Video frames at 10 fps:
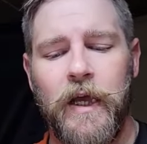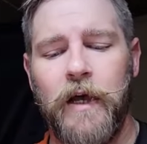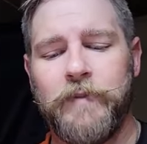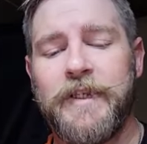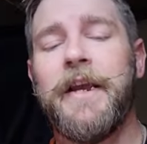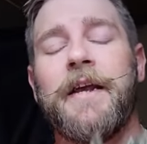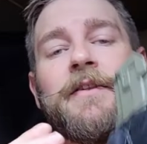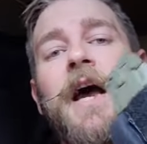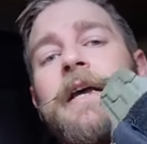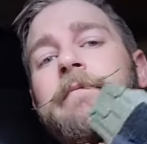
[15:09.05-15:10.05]
Um, and
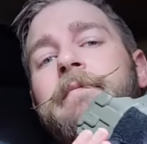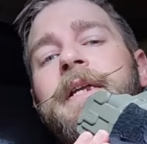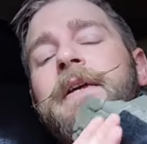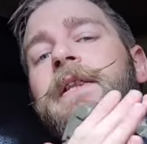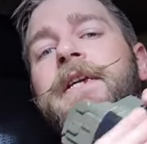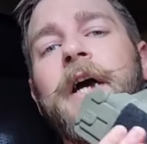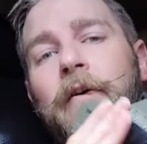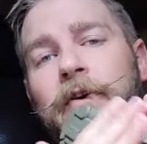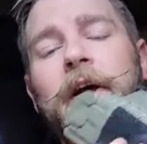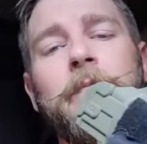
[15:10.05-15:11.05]
yes, I immediately
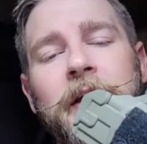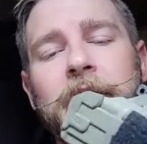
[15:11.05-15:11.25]
covered up my